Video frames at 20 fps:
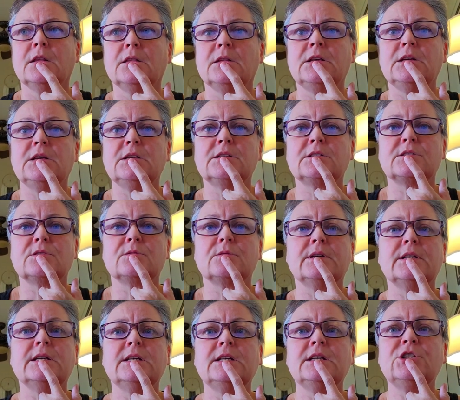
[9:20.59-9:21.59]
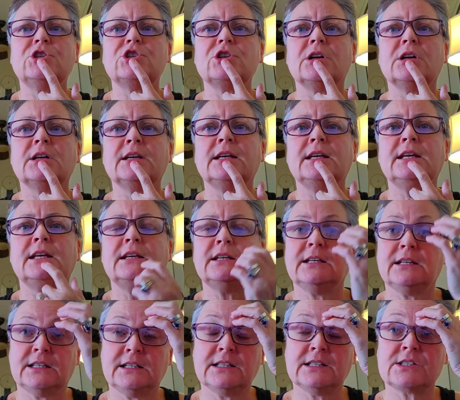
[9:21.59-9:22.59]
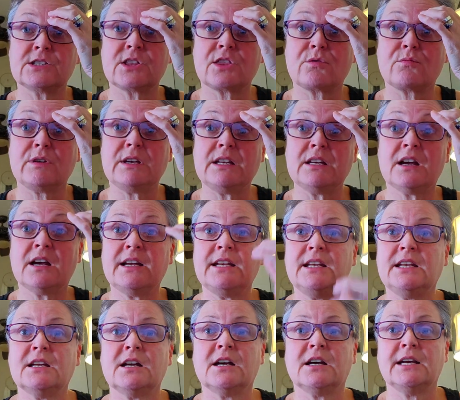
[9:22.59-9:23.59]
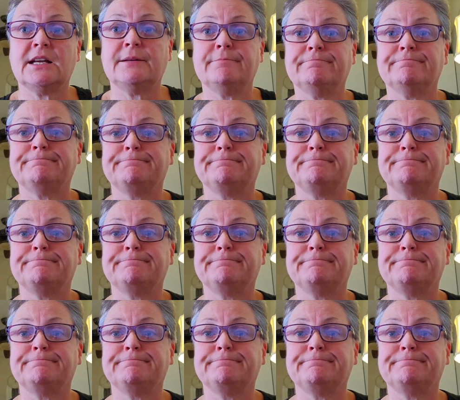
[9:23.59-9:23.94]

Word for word: The Serenity Chunky is $3.99.